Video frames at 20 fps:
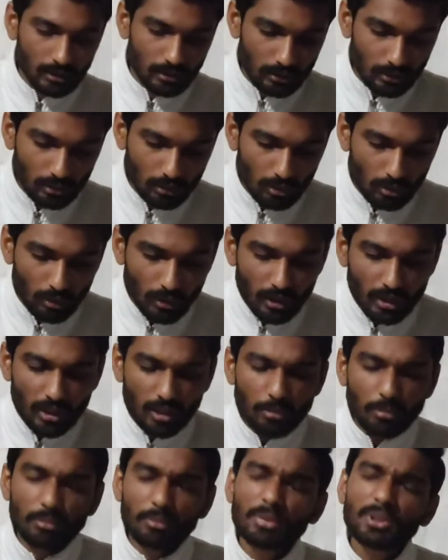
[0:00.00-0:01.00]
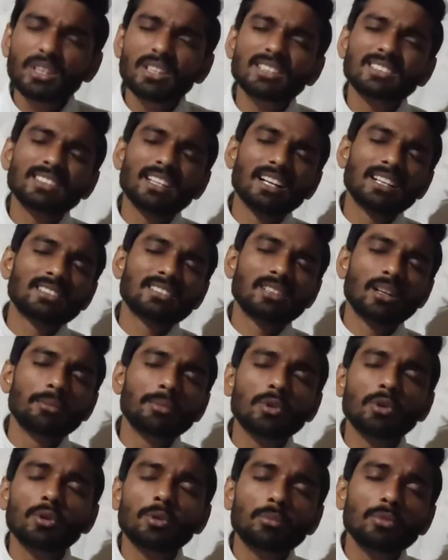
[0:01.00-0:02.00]
So B cells,
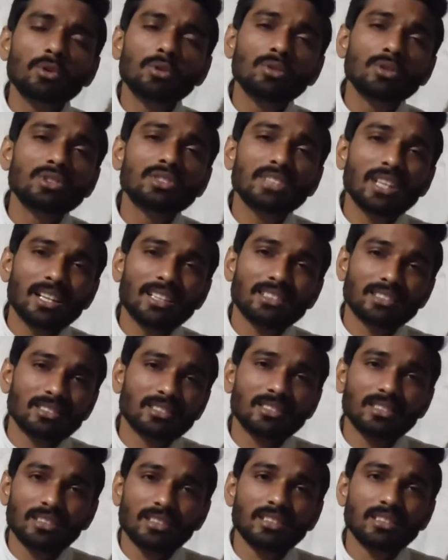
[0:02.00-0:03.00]
immune cells.